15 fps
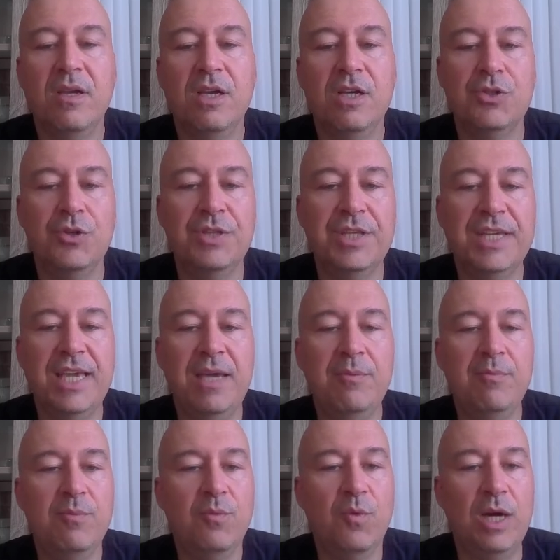So in the
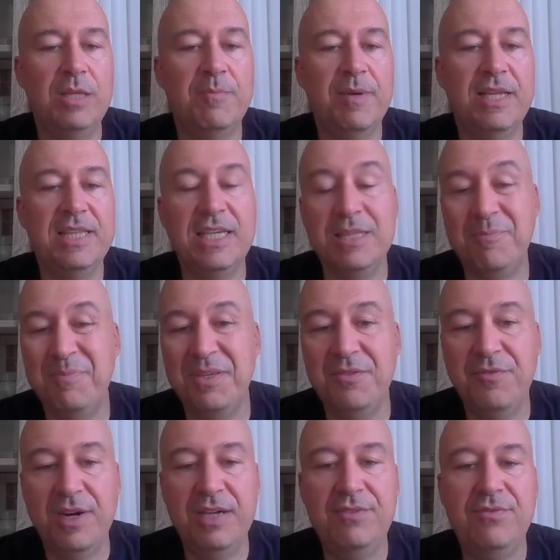game, white played knight
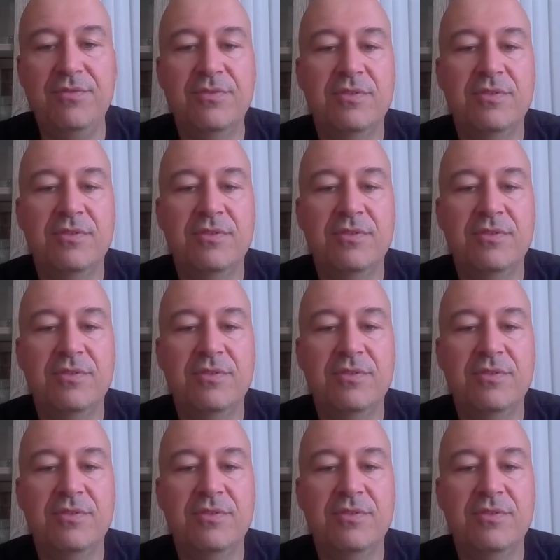b5.